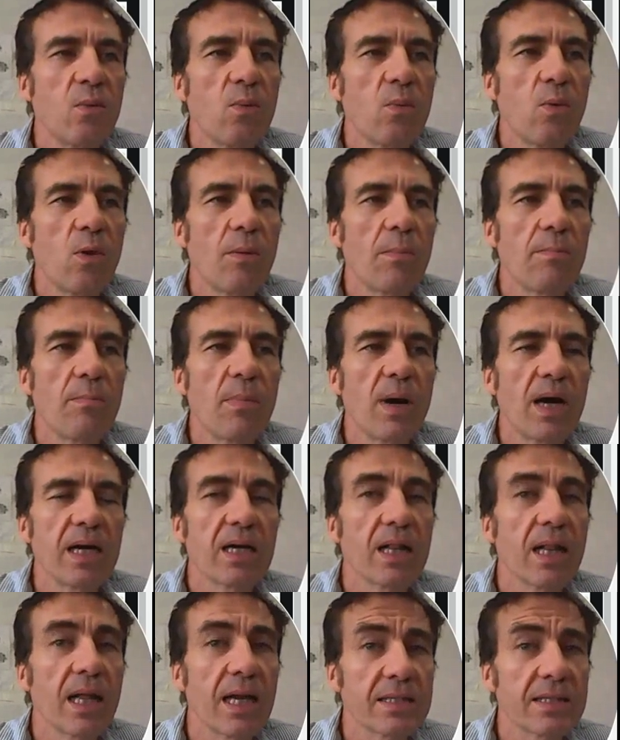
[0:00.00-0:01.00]
what my
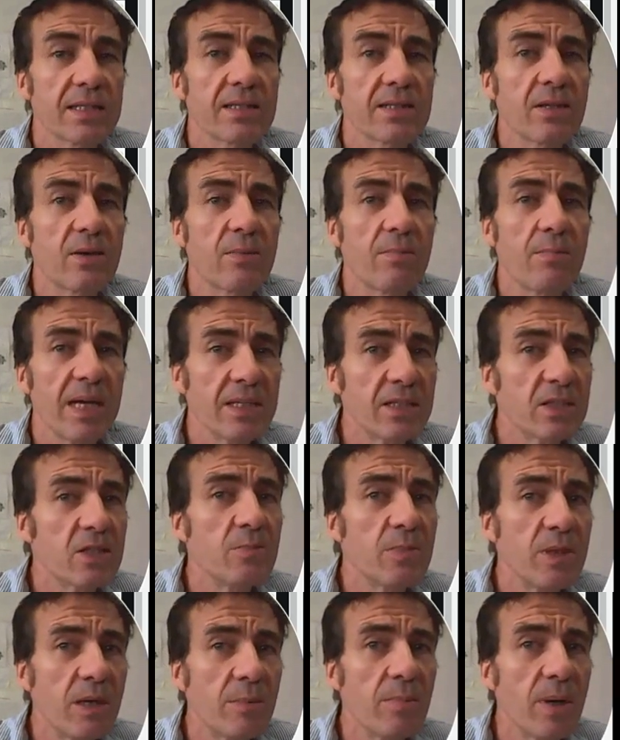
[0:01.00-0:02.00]
classes are meant to
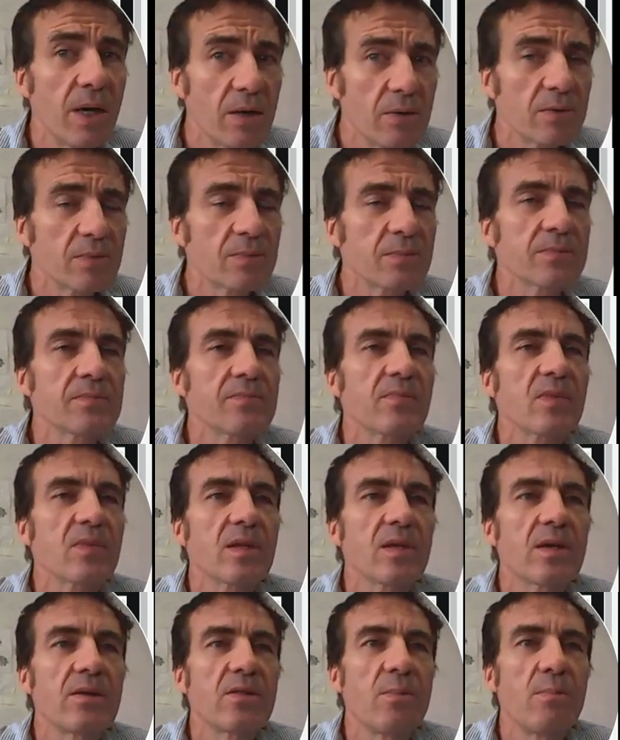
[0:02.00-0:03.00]
be about.
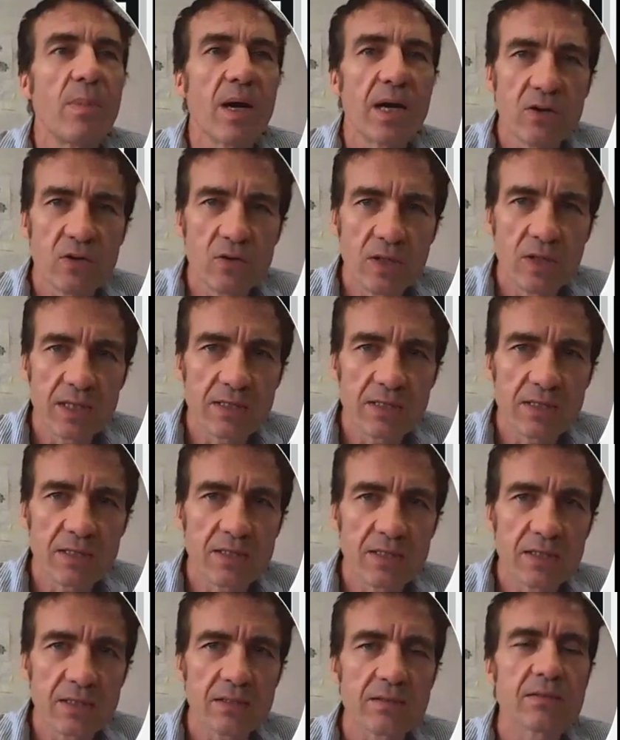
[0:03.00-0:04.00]
The micro
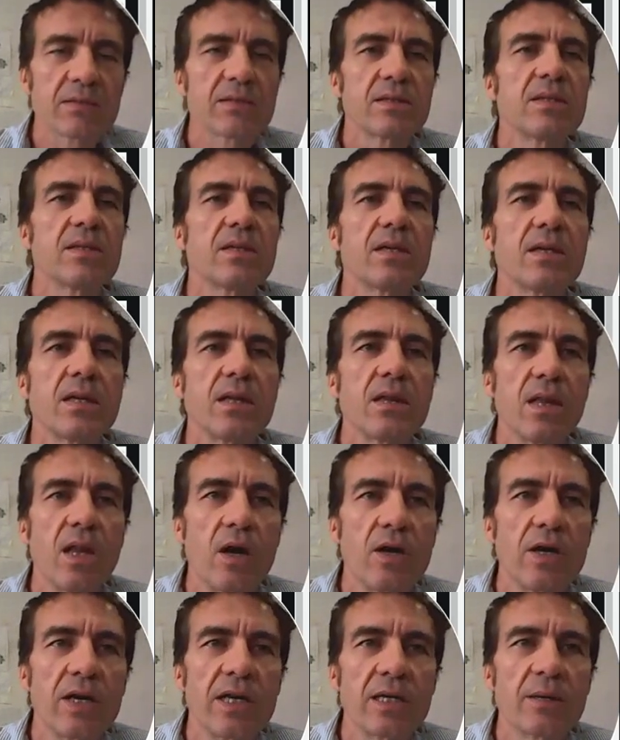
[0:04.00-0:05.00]
lesson,
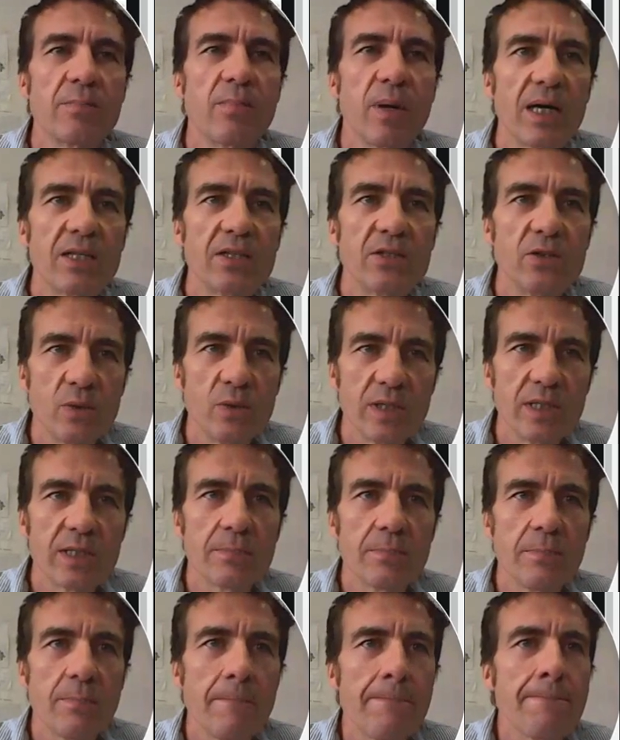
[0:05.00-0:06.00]
learning by
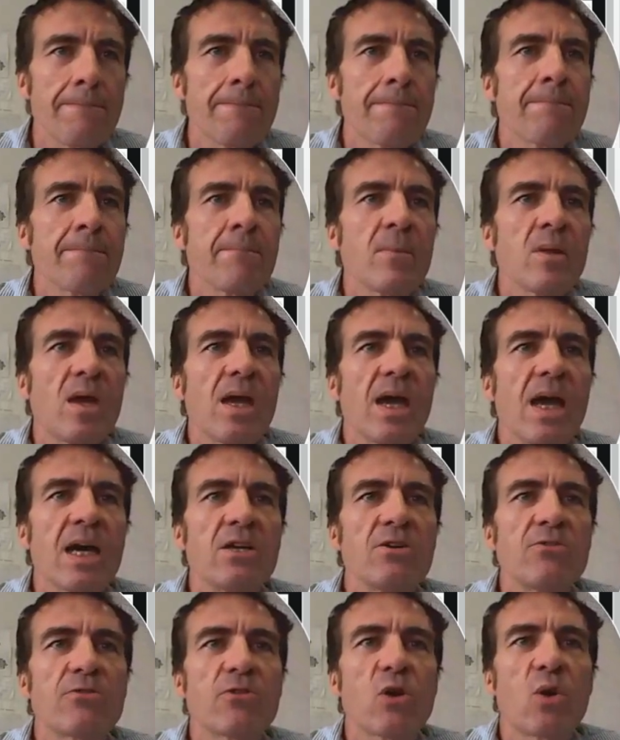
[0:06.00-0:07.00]
doing. And
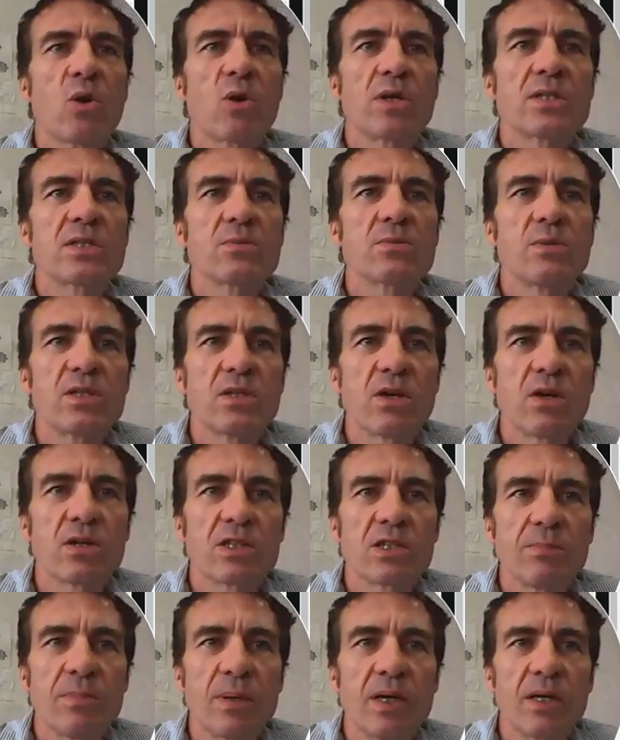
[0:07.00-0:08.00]
of course, we
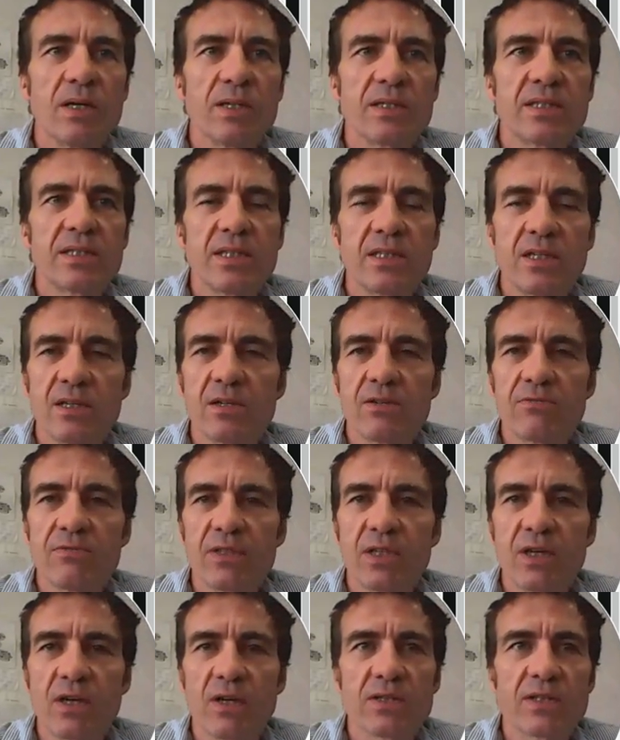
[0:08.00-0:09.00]
talked about,
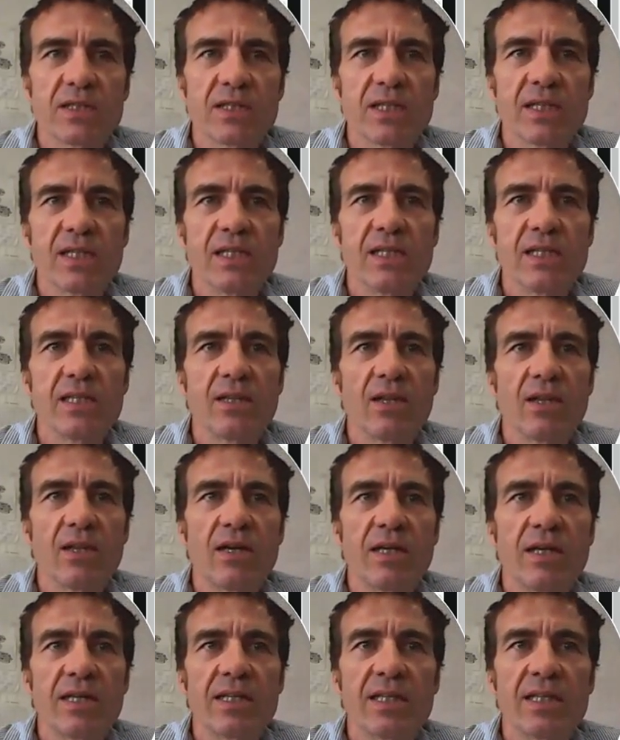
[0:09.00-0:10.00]
Vygotsky,
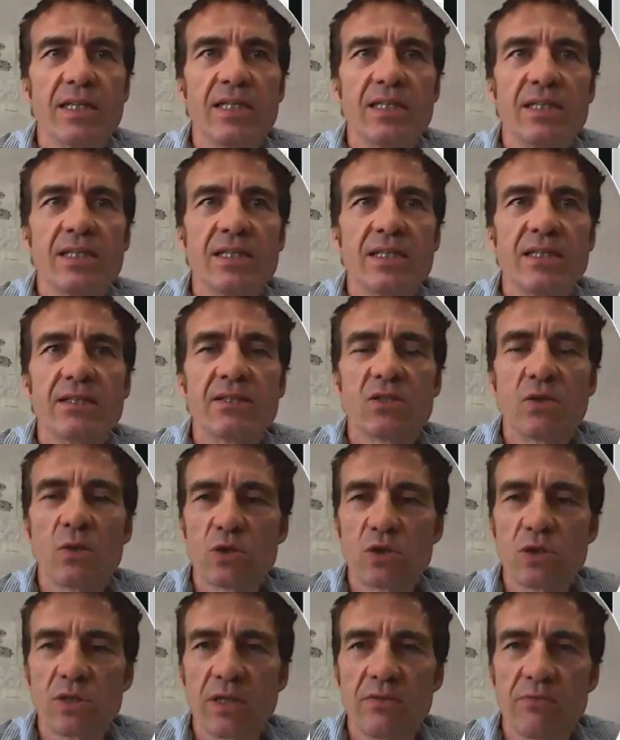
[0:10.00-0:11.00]
learning in
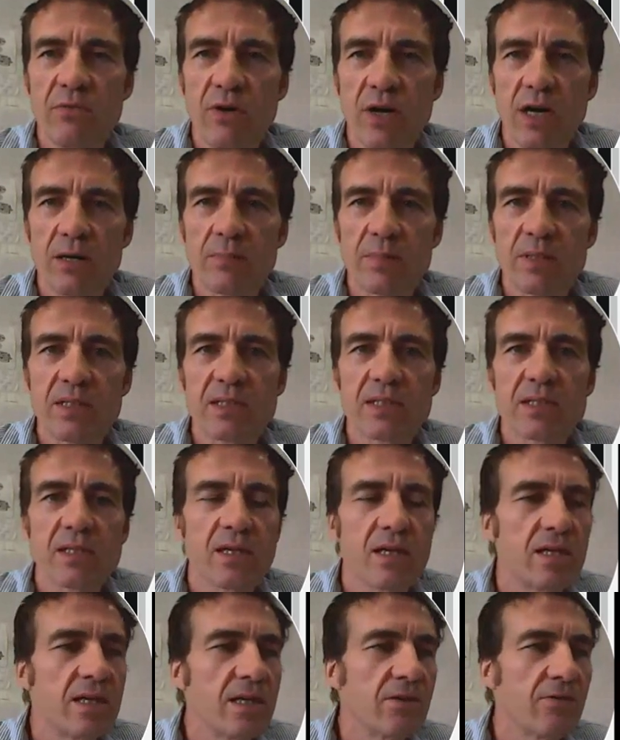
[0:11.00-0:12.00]
social environments,
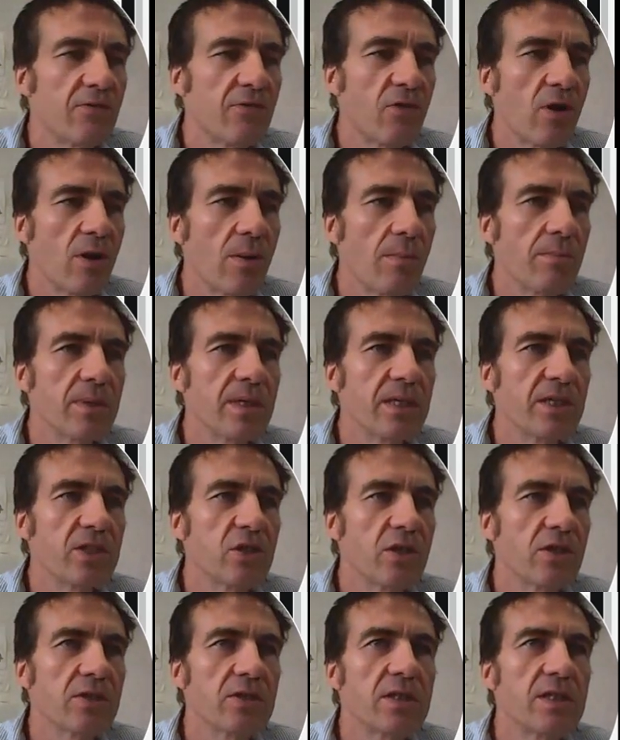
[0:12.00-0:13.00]
learning from each
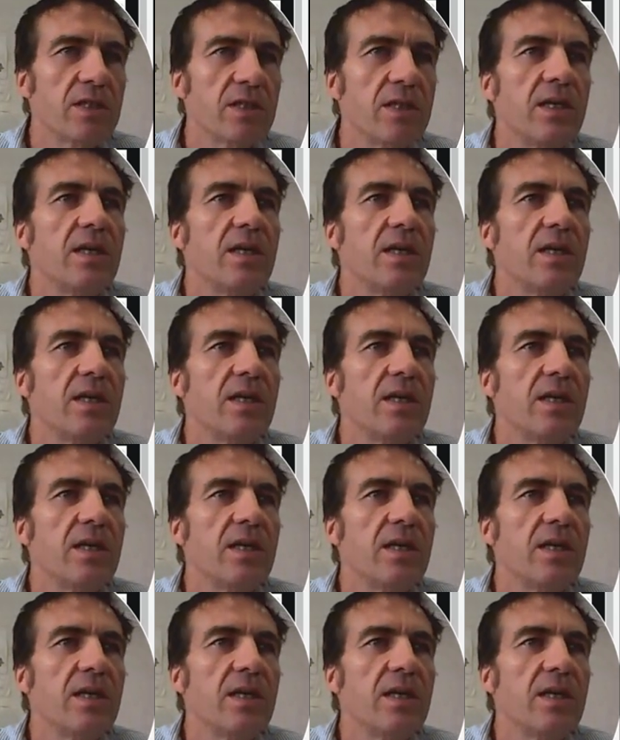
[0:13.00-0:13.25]
other.